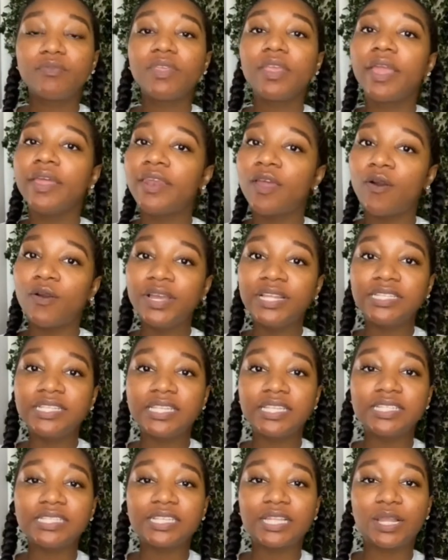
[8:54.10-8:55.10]
Now
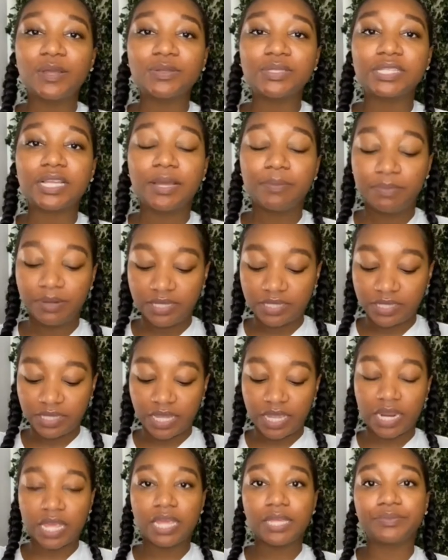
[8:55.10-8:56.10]
into this close-up, let's
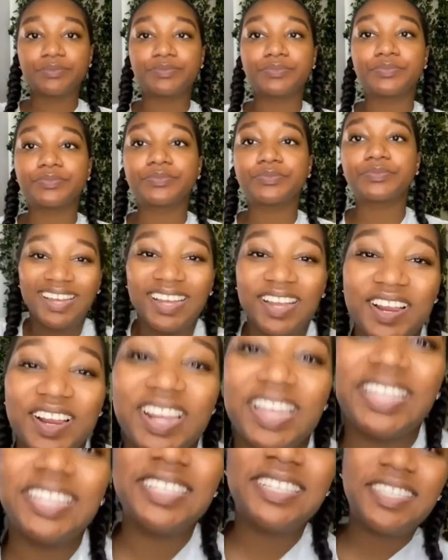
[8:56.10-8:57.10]
get it. All
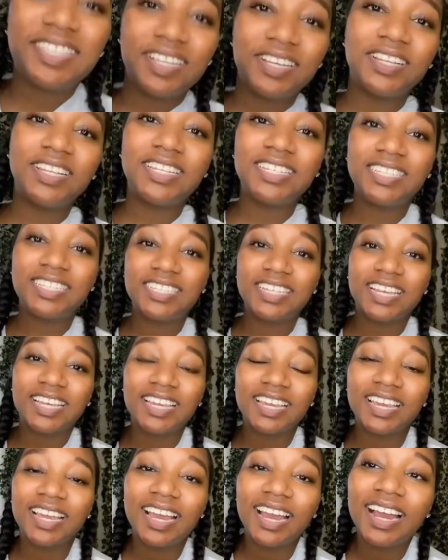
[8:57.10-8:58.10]
right, so let's
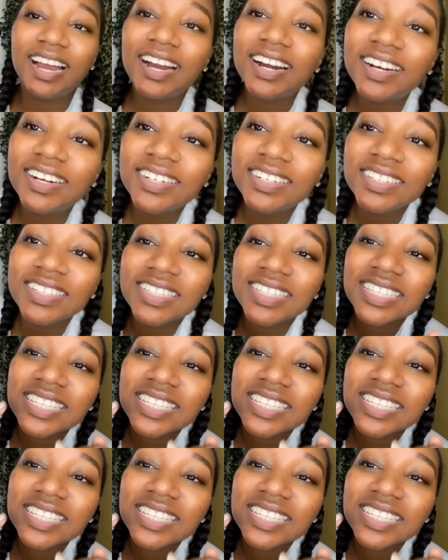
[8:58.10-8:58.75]
check it out.